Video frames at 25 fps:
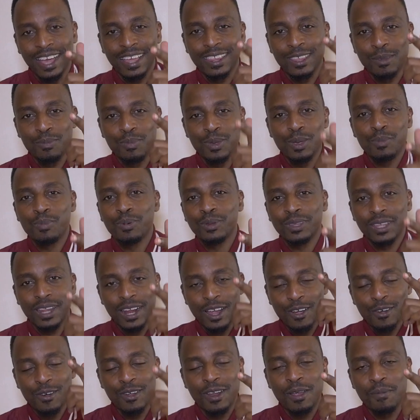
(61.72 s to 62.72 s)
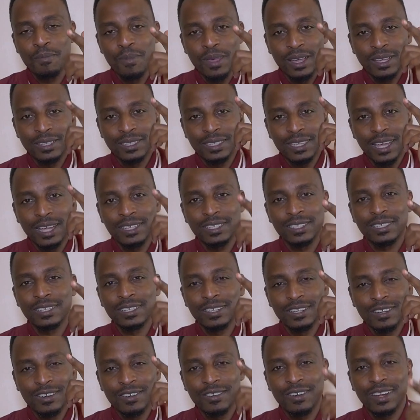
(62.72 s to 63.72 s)
are the people that are going to make such
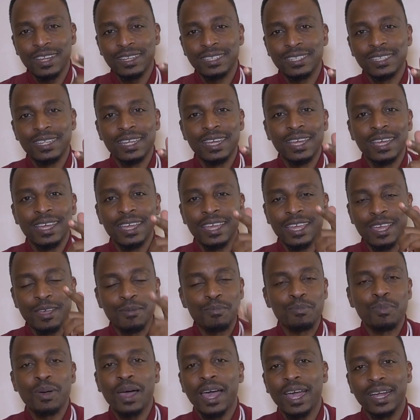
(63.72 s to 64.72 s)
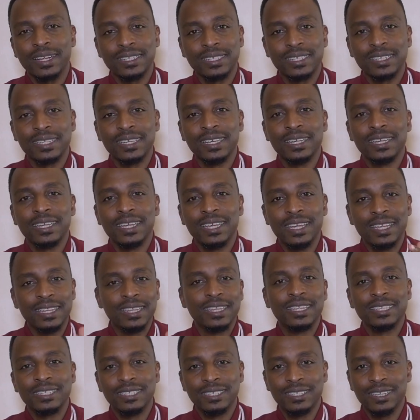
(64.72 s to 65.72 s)
great impact in
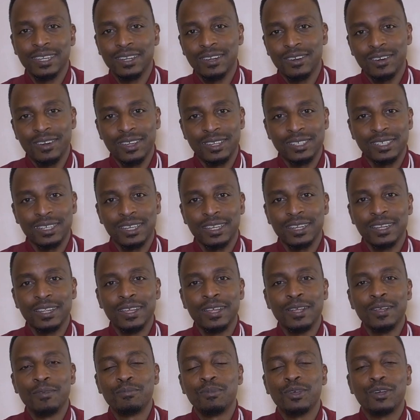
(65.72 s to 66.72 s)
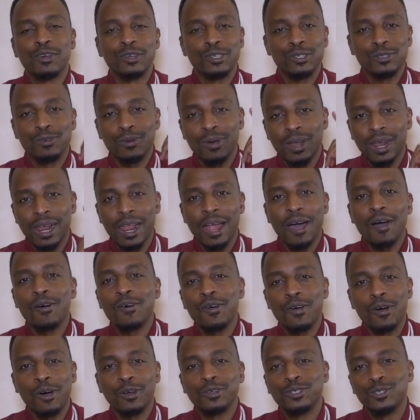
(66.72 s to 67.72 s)
this generation because you allow
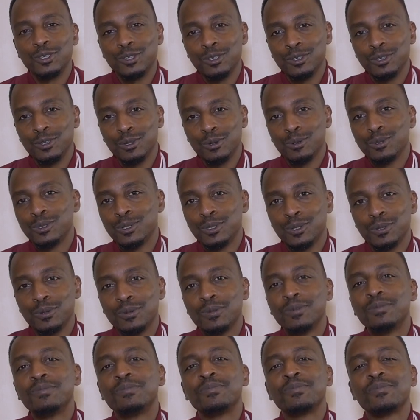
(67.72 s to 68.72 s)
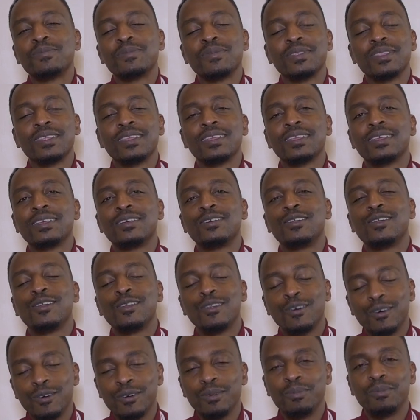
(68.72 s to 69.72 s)
God to use you.
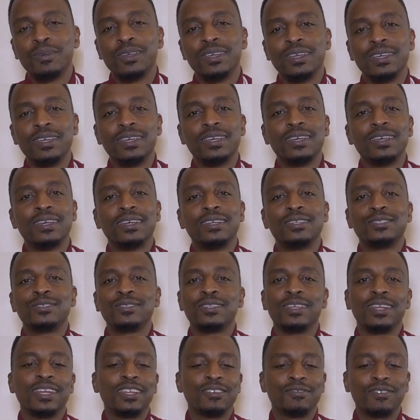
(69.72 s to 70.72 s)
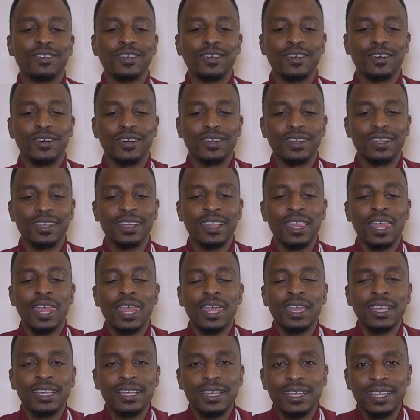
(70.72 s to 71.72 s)
Glory be to the living God.
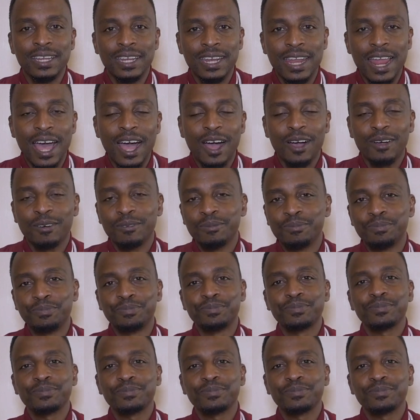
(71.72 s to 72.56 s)
Now,